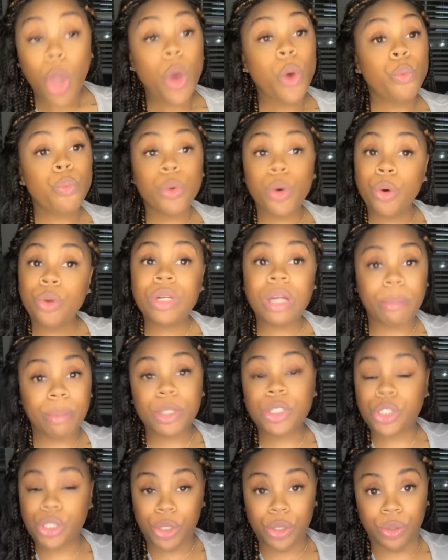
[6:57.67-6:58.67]
Rule number
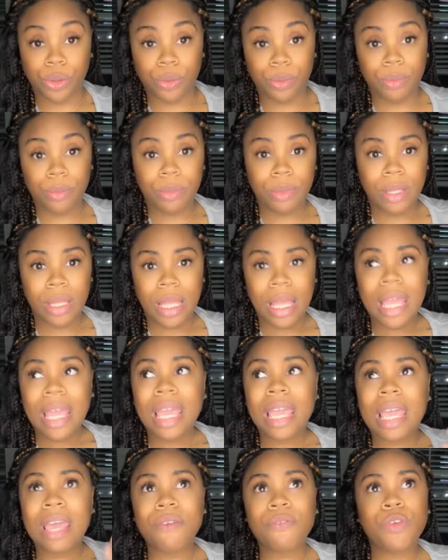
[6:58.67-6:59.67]
2.
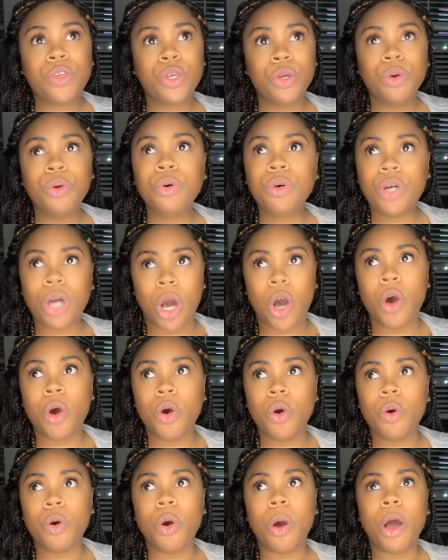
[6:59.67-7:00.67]
If you
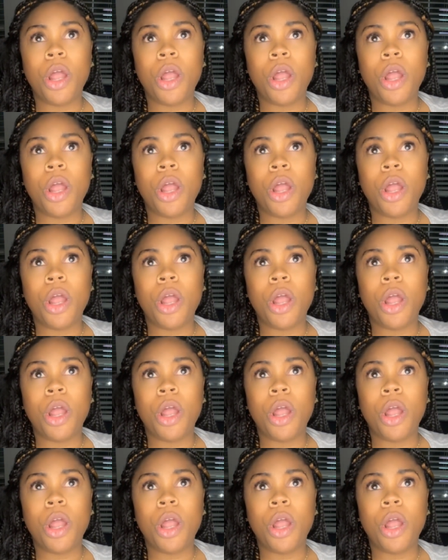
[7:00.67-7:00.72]
go